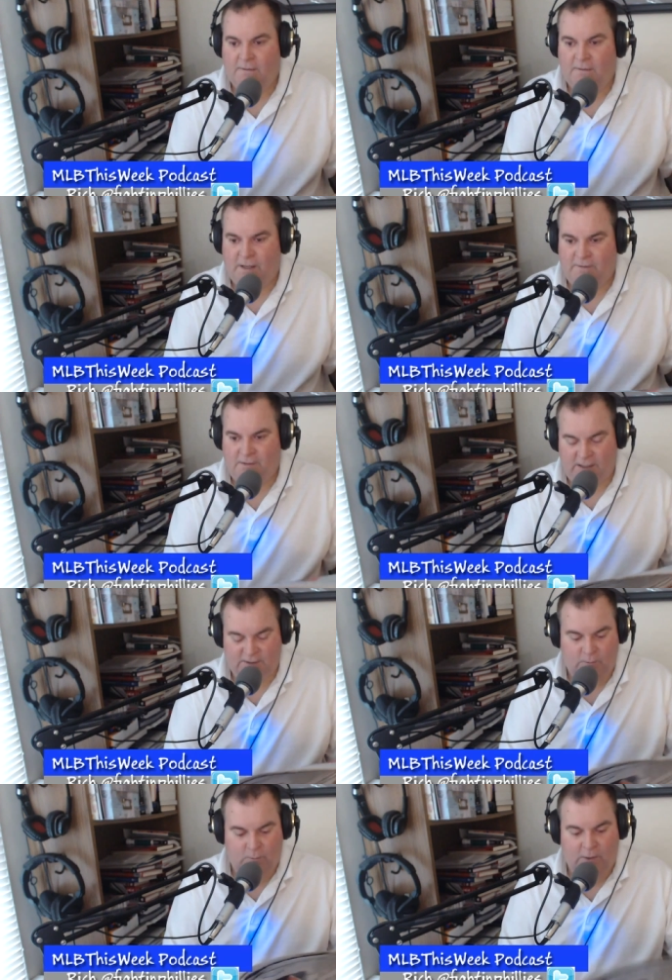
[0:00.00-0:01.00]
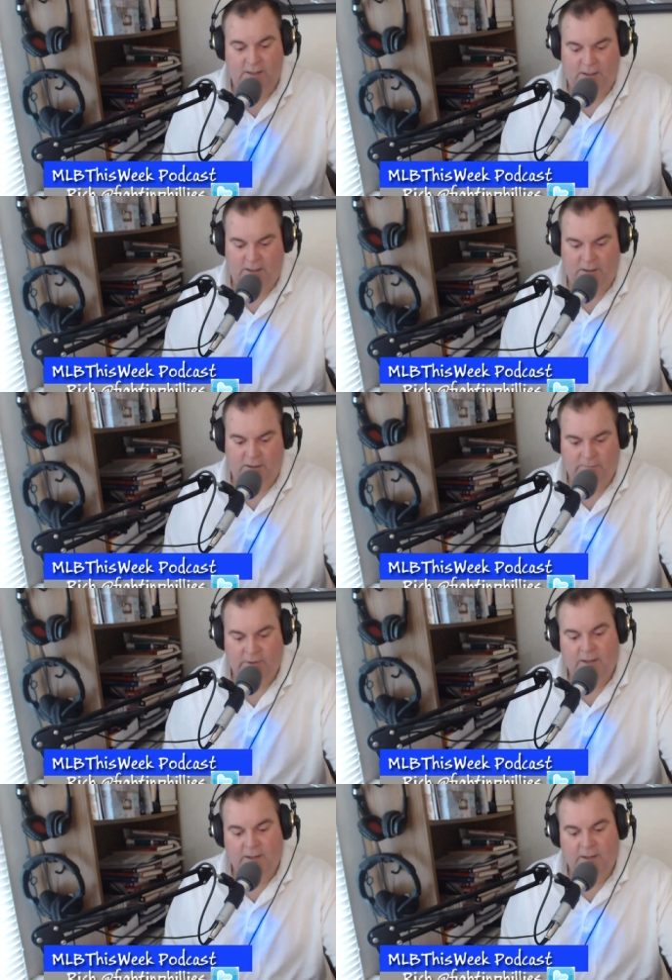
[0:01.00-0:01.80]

5 days away now,